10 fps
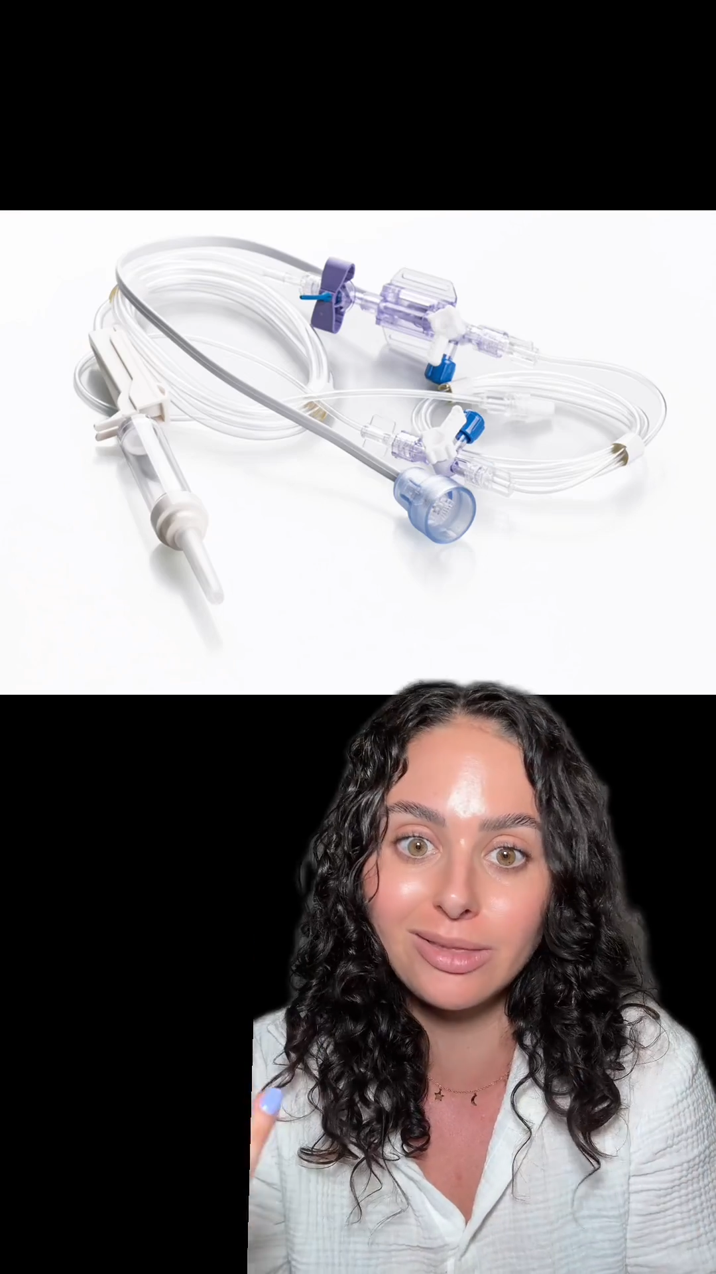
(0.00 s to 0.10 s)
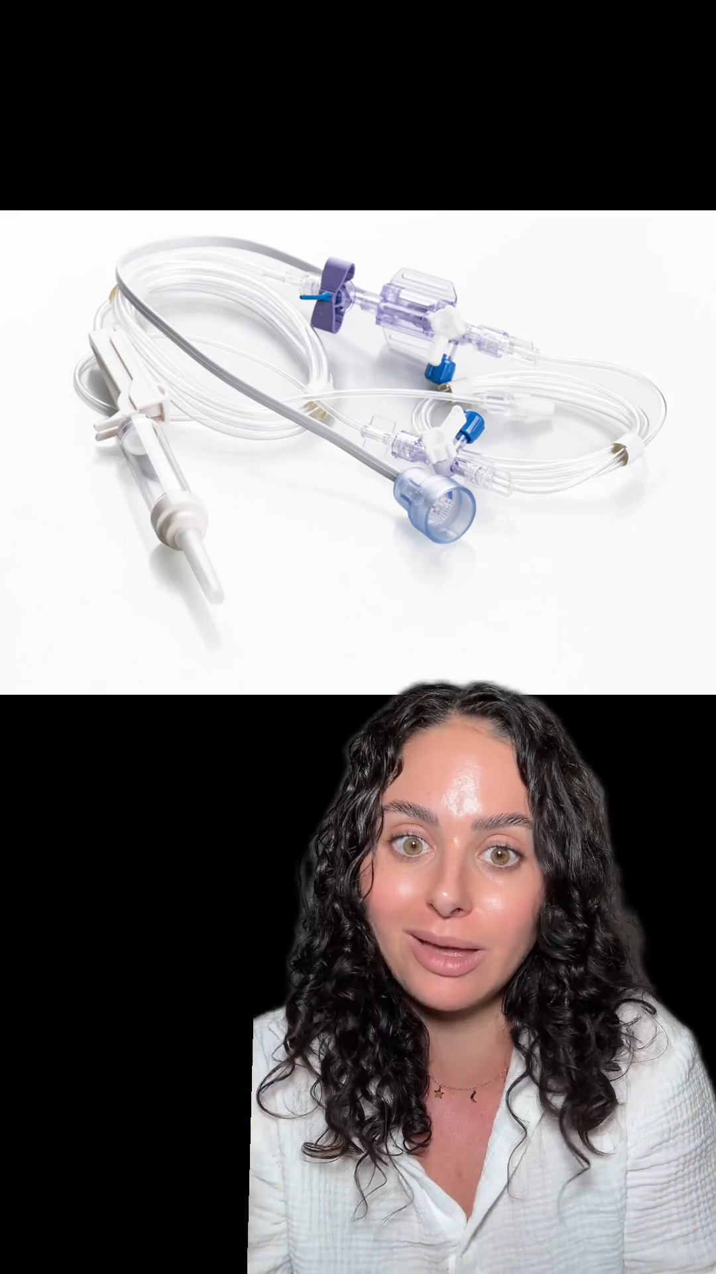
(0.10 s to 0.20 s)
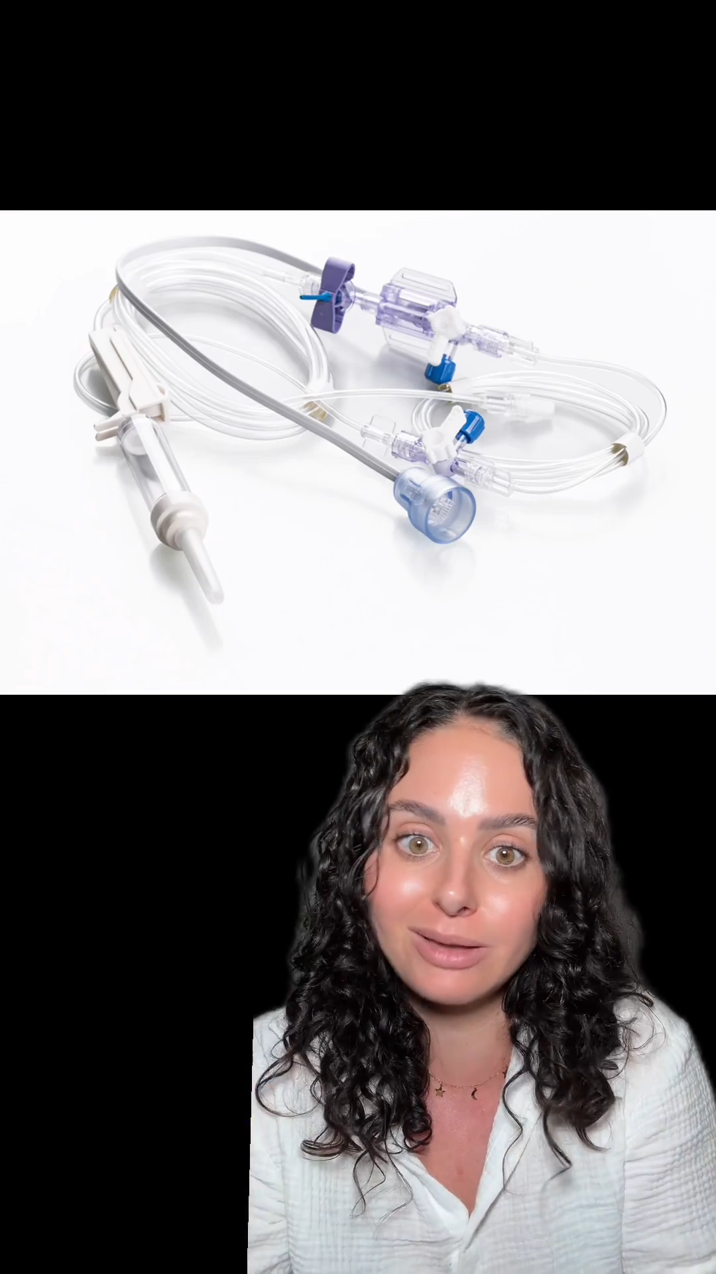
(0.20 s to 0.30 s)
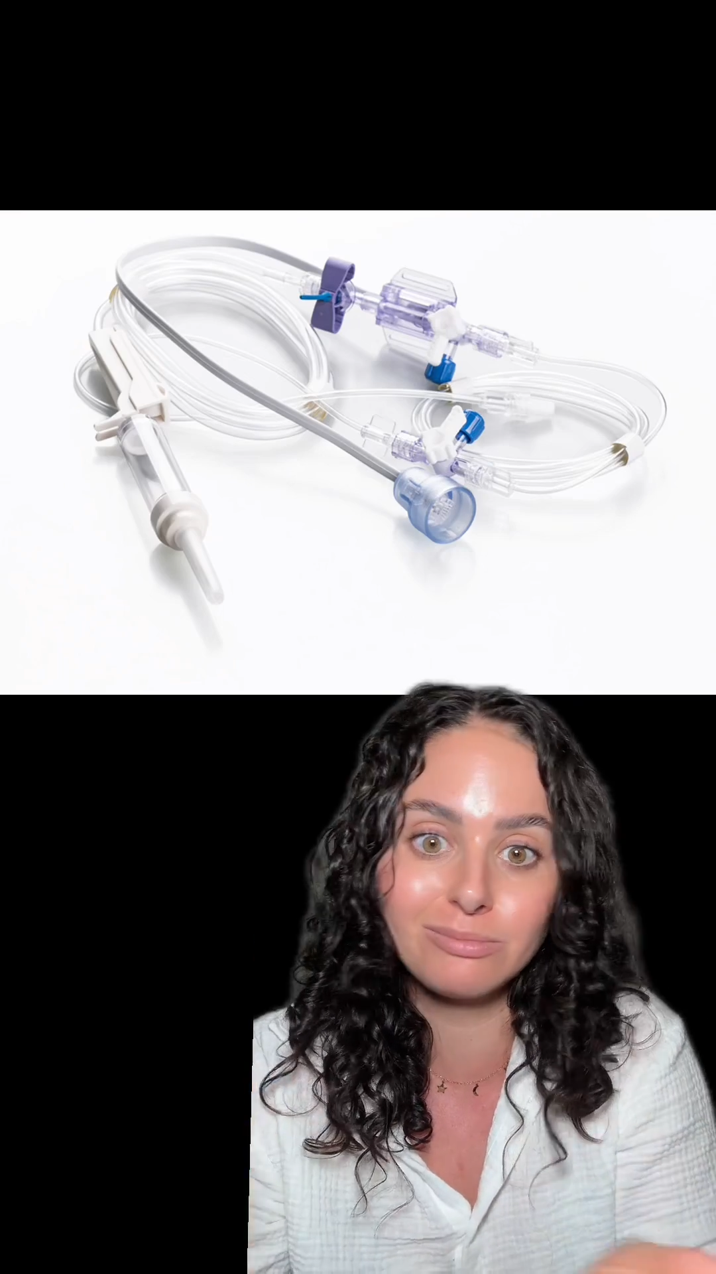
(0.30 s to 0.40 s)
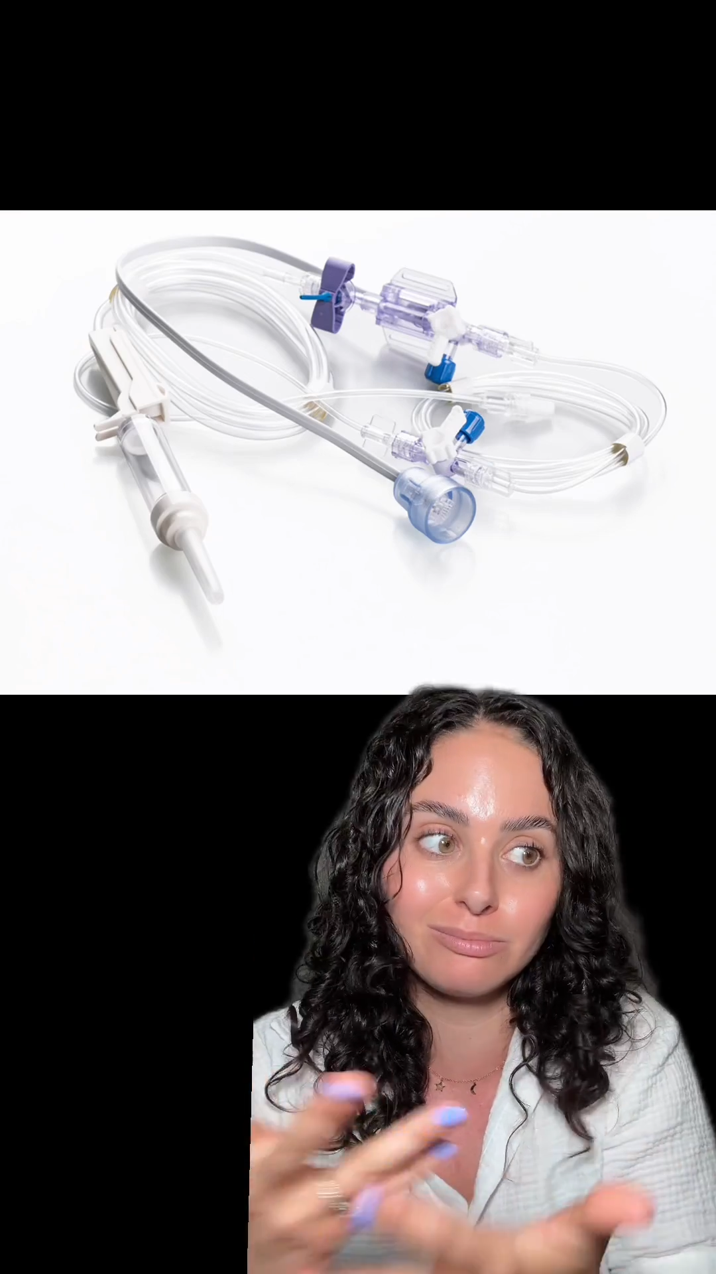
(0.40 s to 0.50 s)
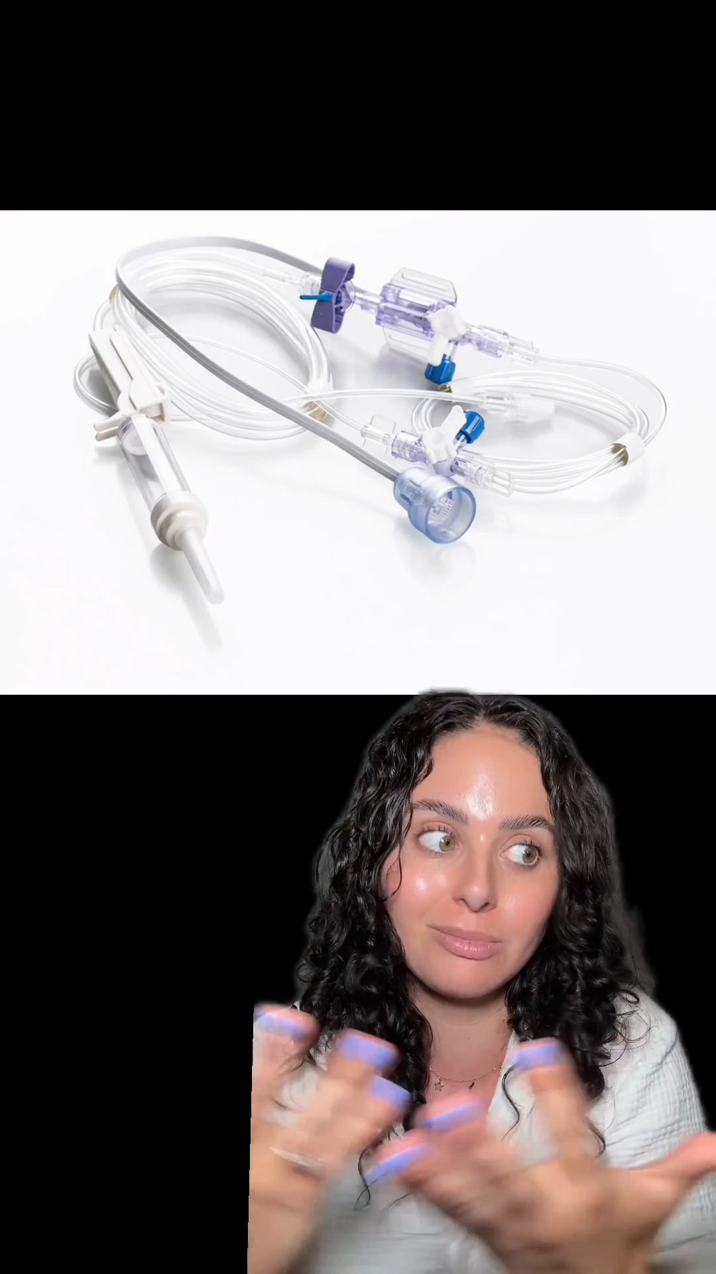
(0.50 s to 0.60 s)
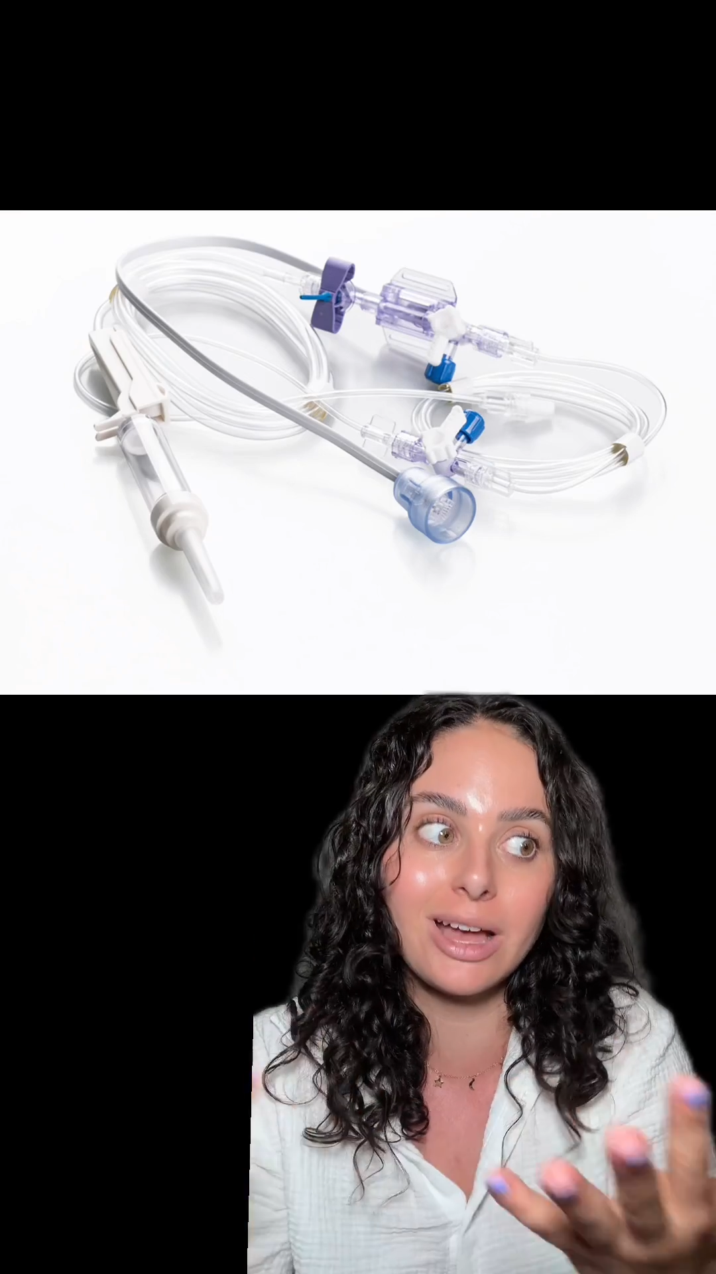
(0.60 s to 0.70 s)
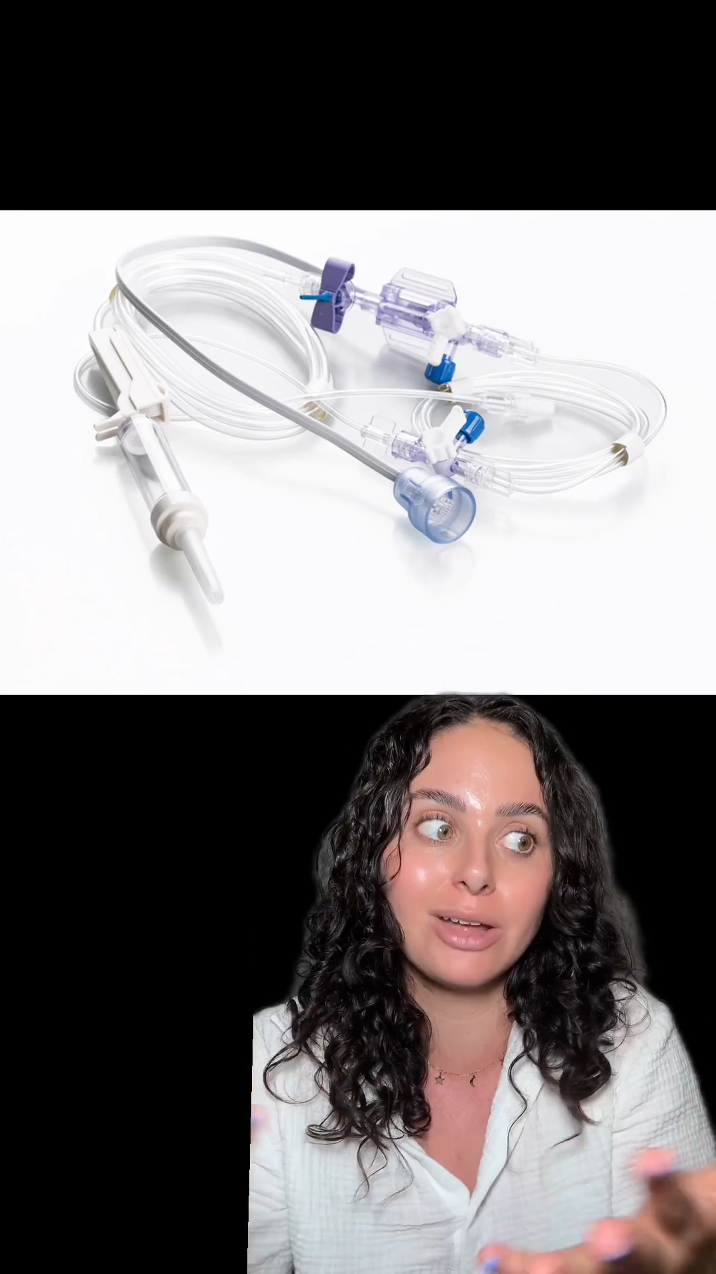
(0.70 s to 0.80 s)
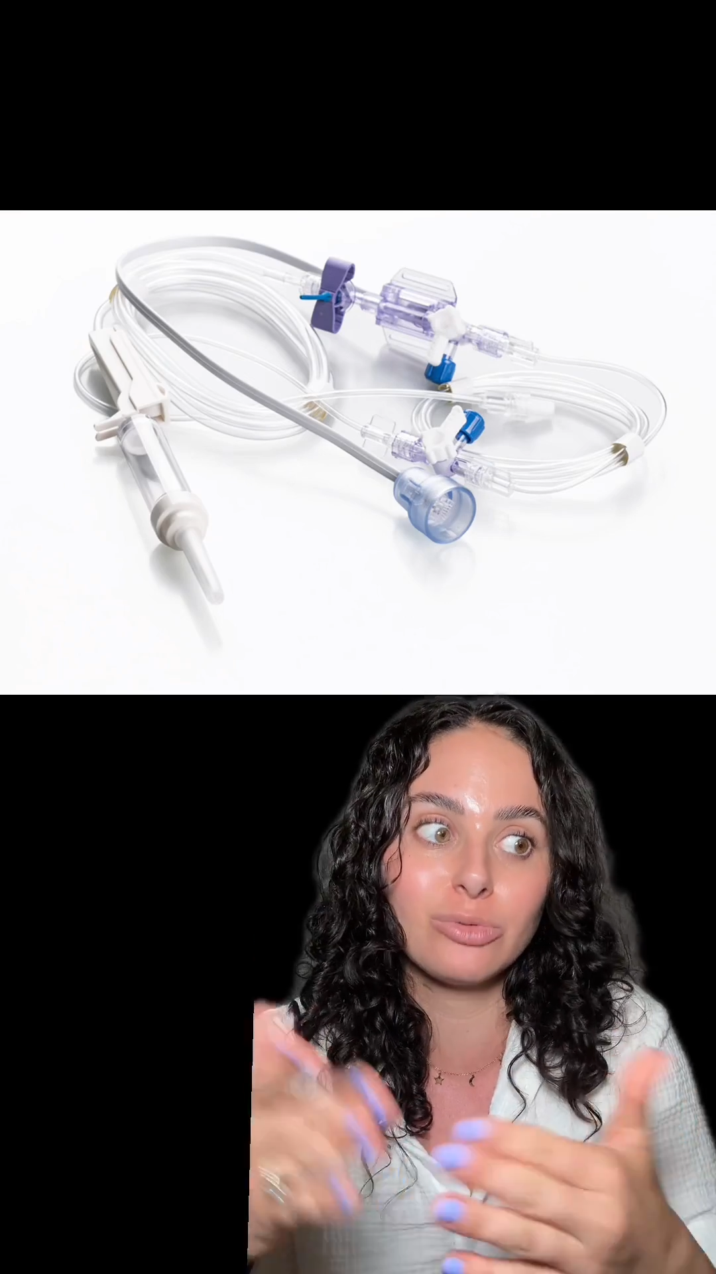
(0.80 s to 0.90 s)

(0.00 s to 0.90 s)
then my